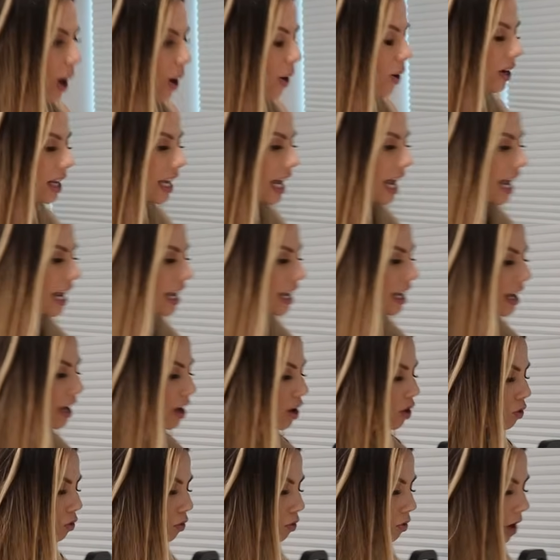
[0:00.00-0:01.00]
Okay?
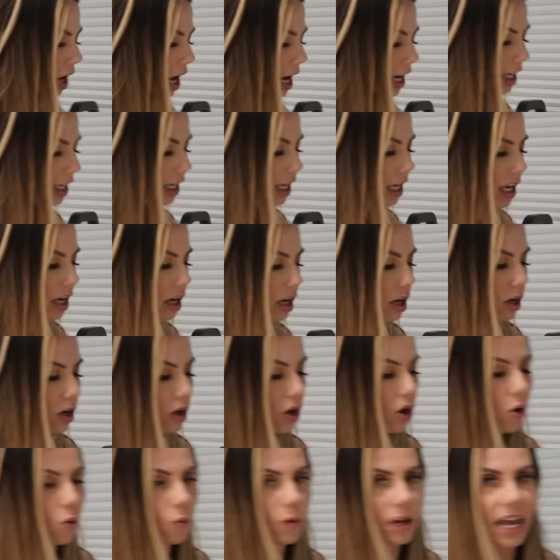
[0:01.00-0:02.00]
Right
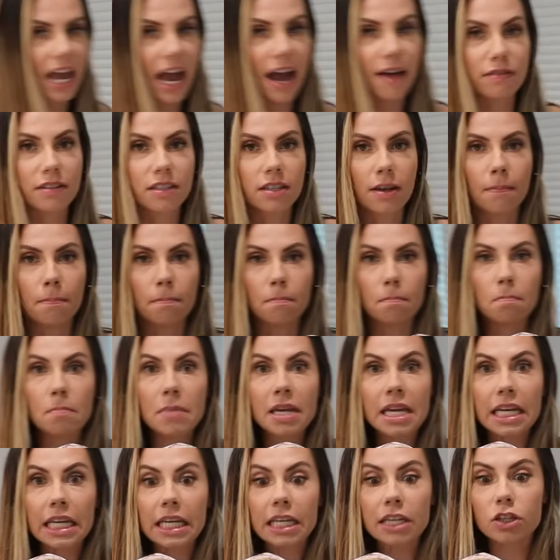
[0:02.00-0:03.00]
here, we have some
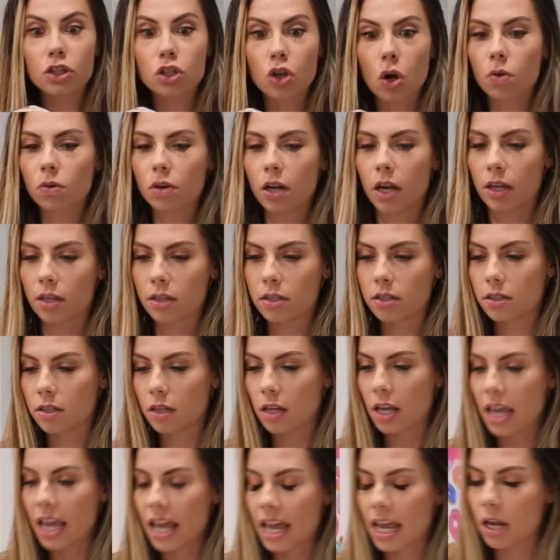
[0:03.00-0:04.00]
mini donuts.
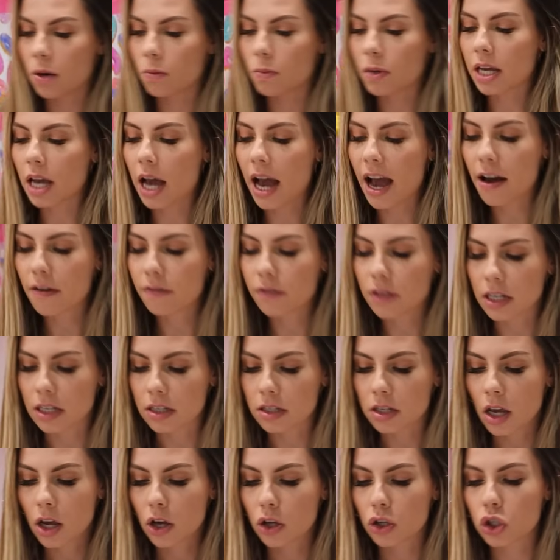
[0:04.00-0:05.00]
And we have
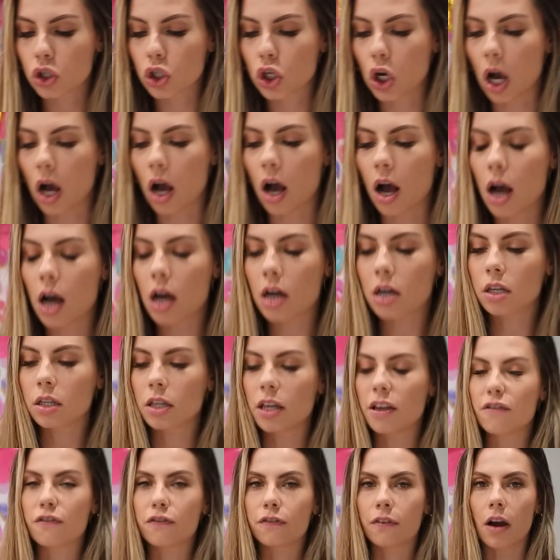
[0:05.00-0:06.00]
these
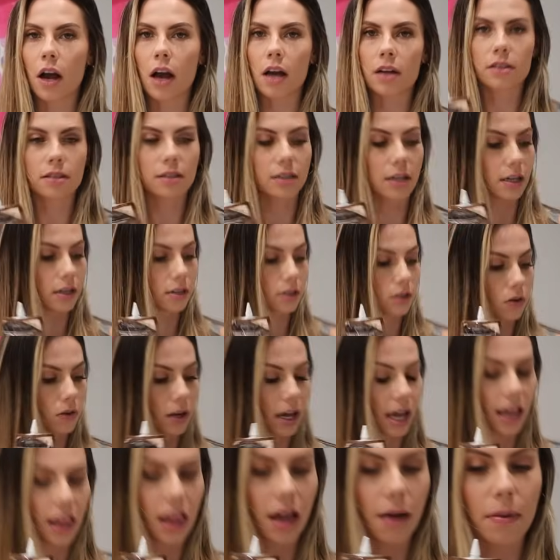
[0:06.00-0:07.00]
chocolate frostings,
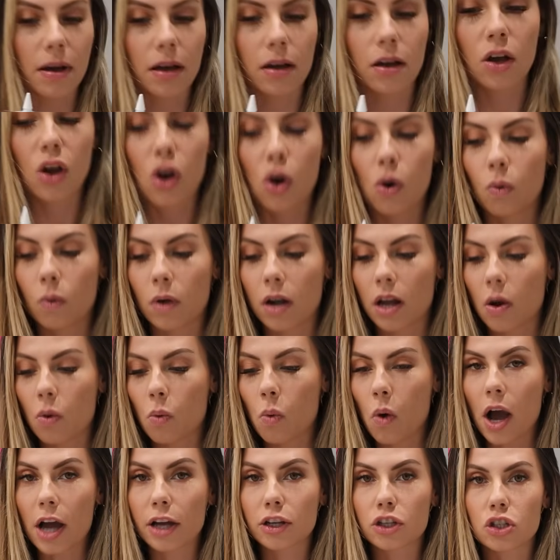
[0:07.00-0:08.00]
okay, Llama? What I
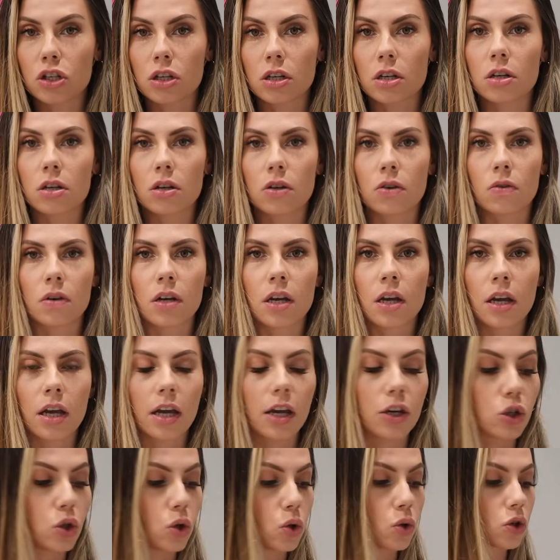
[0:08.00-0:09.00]
want you to do
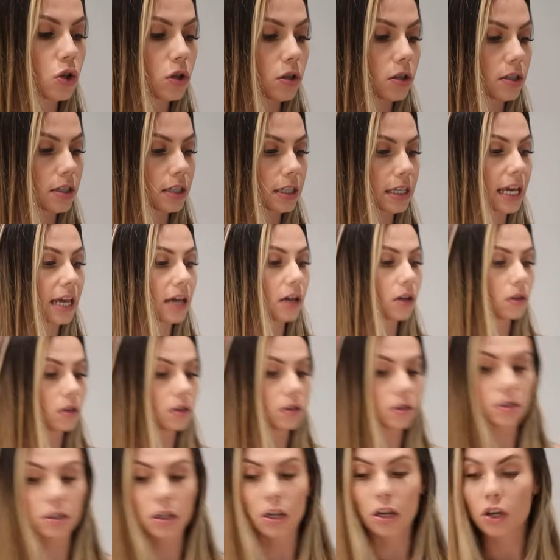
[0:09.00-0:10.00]
is use your
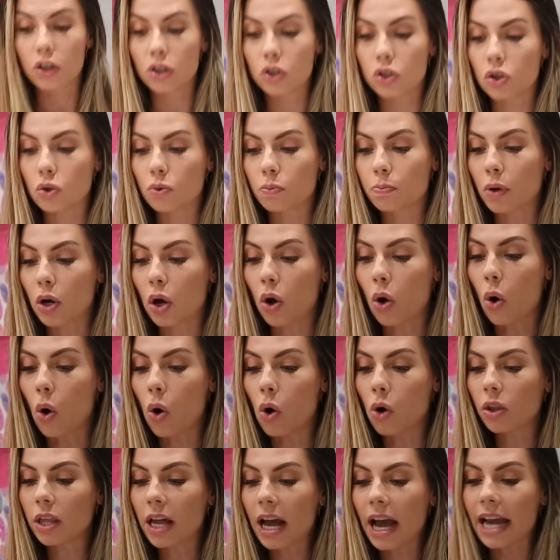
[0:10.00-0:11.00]
skills to put
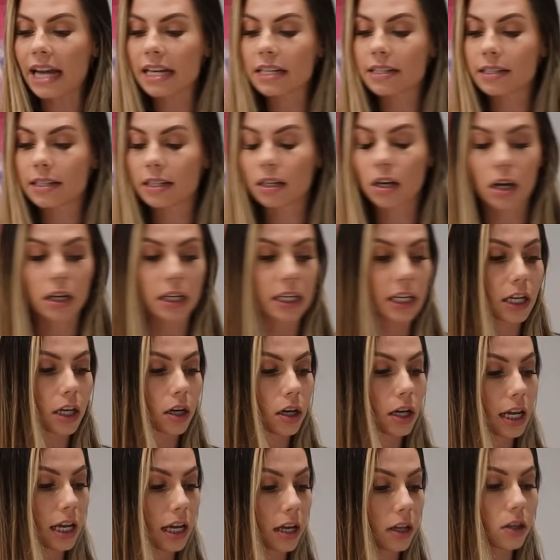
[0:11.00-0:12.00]
all the icing on
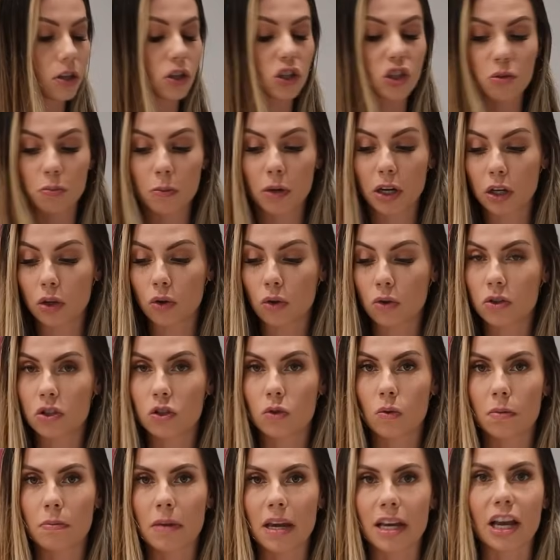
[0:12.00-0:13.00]
here and the sprinkles
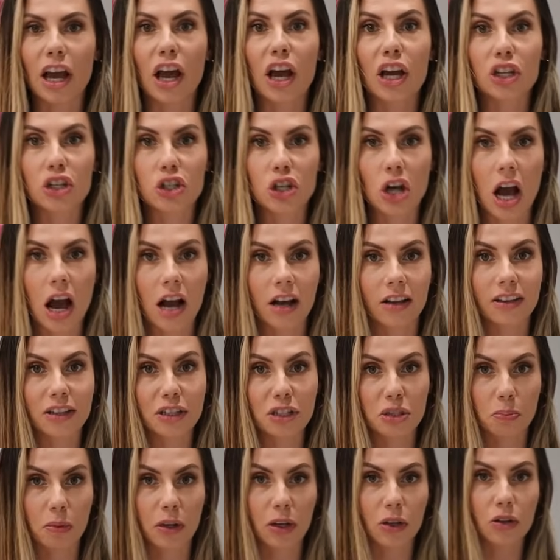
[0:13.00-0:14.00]
so we make
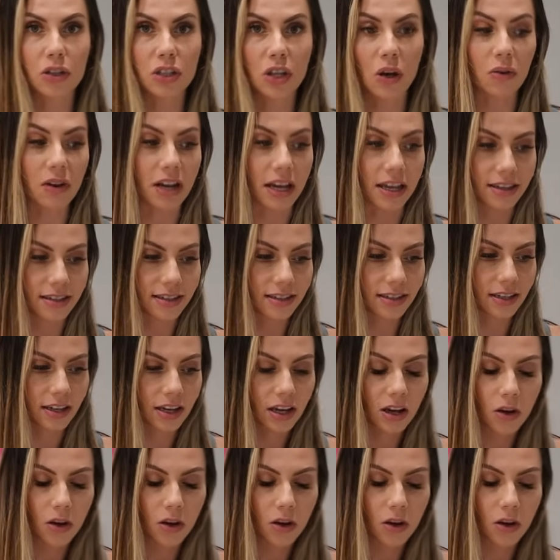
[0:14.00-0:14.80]
chocolate sprinkle donuts.